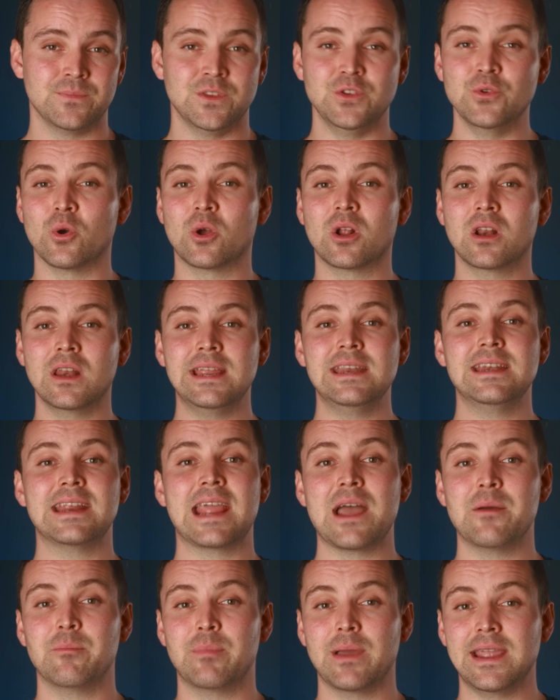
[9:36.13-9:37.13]
Your clean
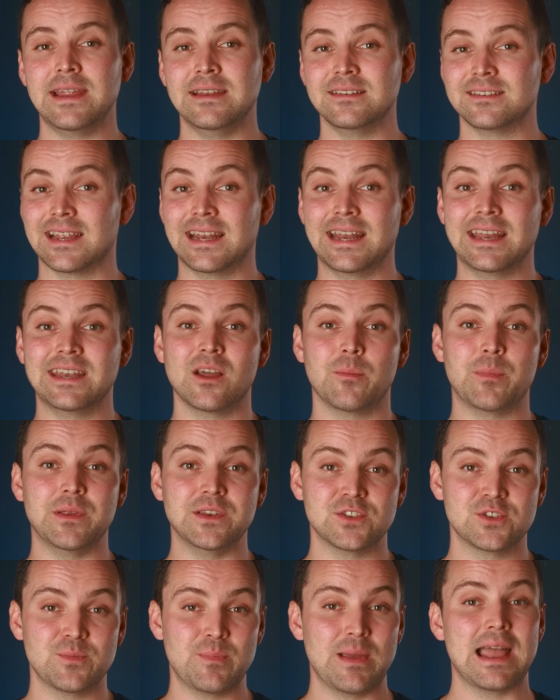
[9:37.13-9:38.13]
campaigns can end up
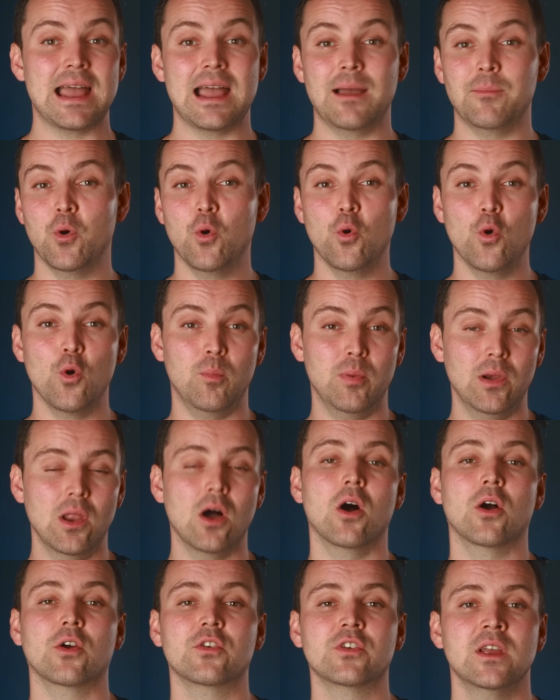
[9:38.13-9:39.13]
in spam or
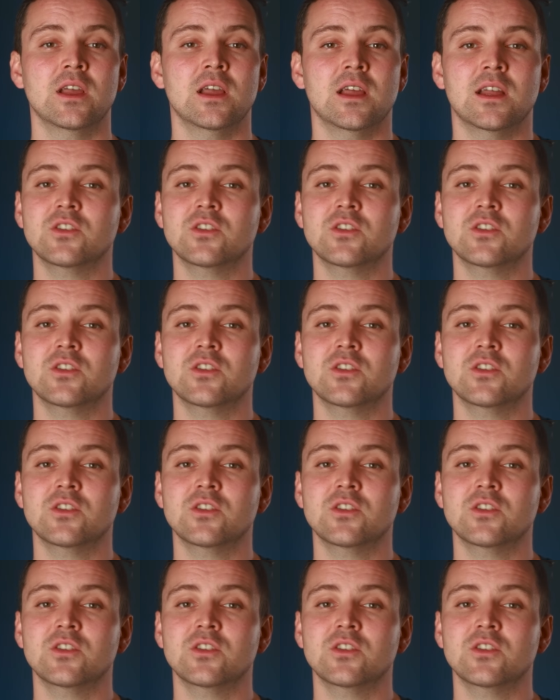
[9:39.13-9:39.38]
blocked